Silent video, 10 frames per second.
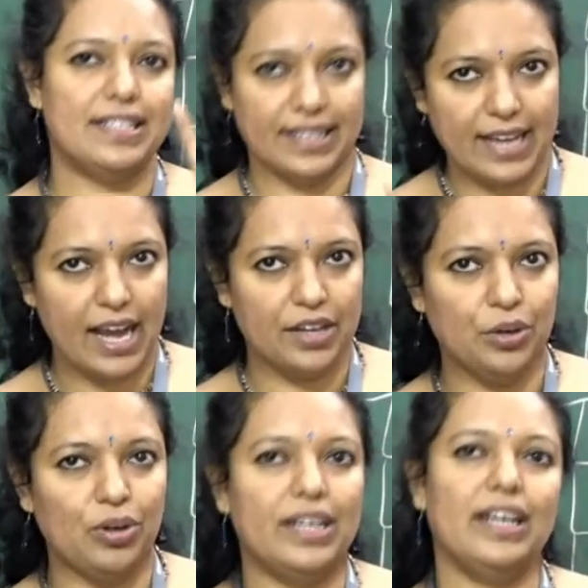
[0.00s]
is a card
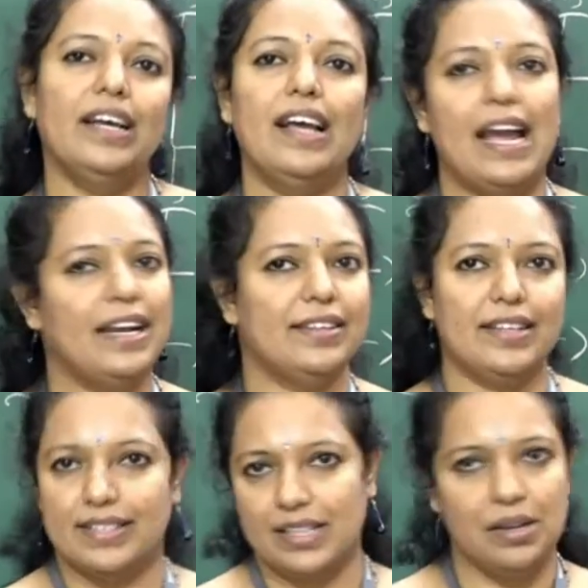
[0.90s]
holder and
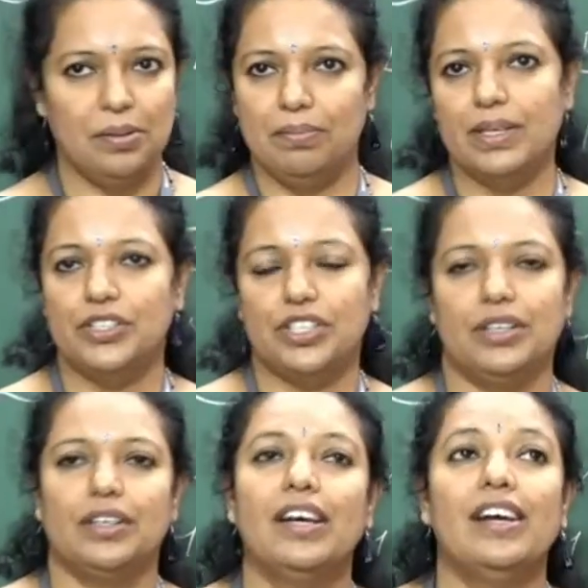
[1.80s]
there is a
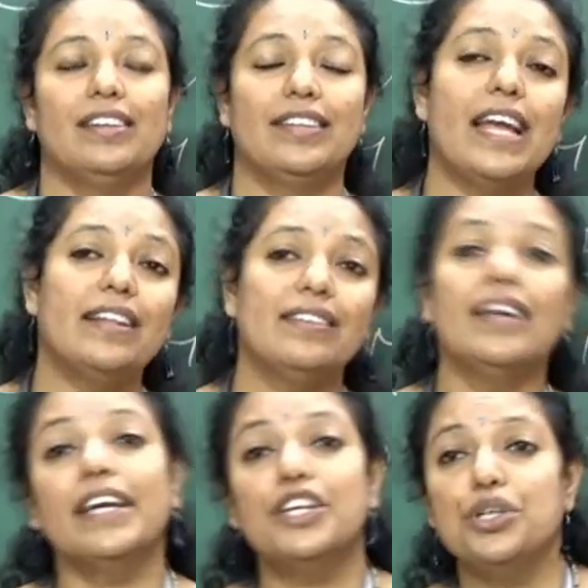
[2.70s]
merchant. Then
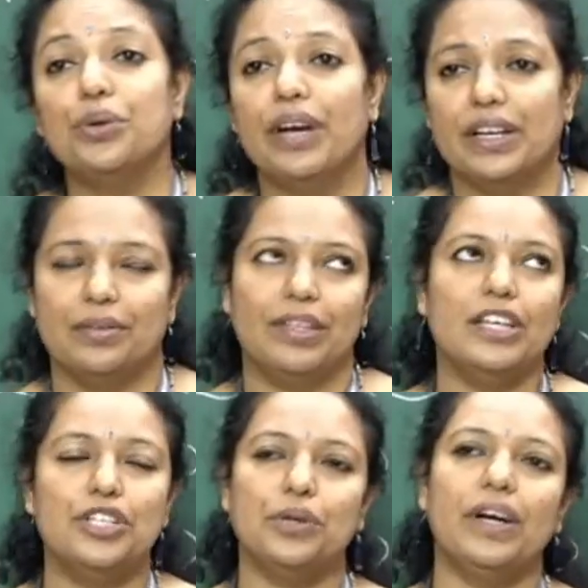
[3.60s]
the issuer. The
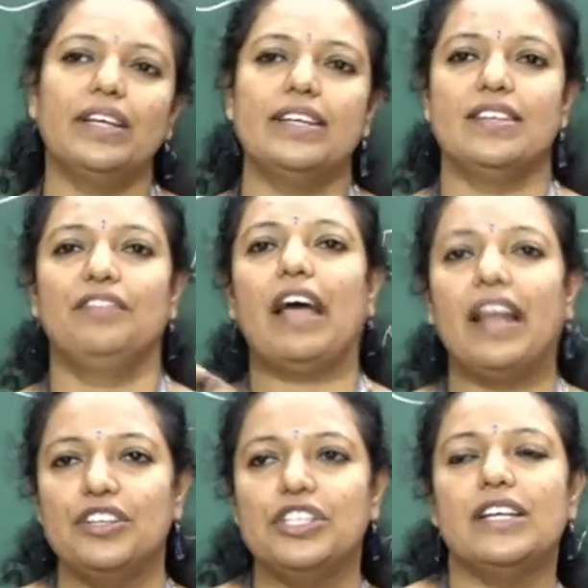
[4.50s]
issuer is a
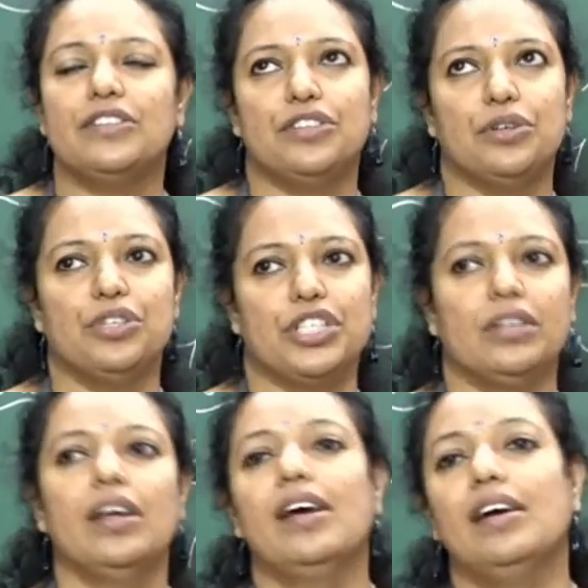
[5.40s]
financial
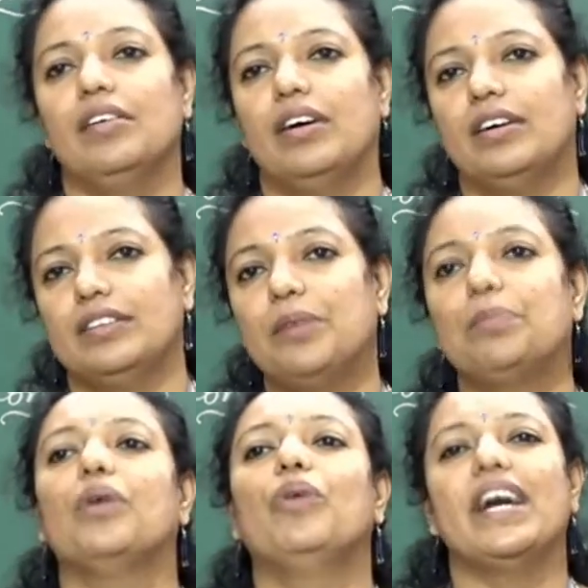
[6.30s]
institution that
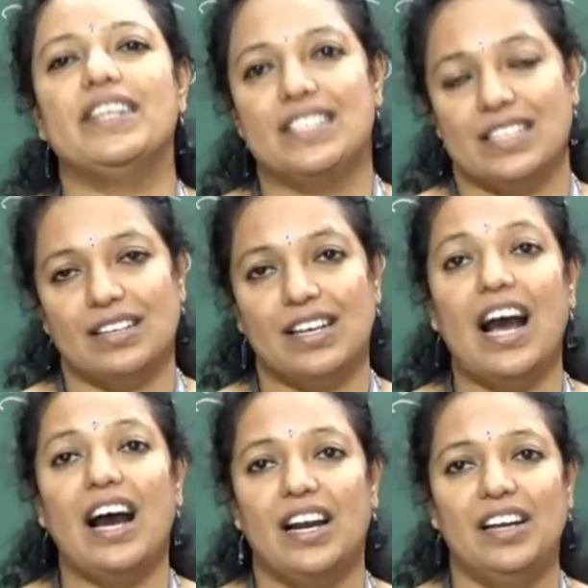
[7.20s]
provides
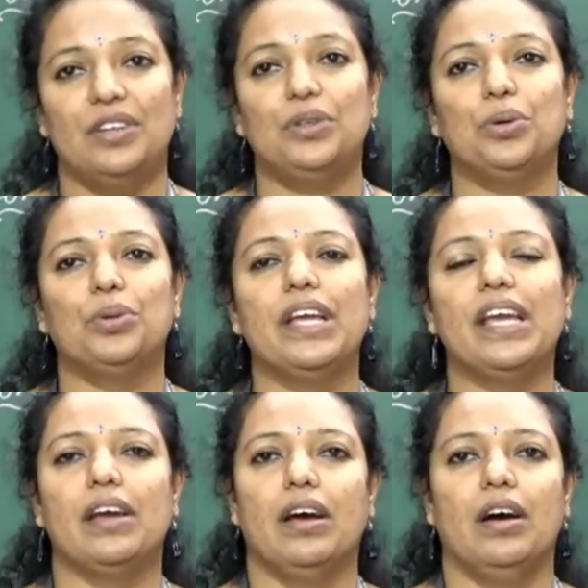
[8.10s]
card to
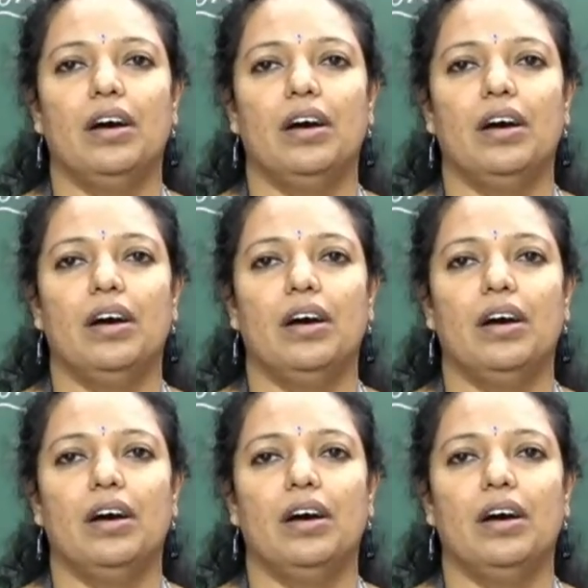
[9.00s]
the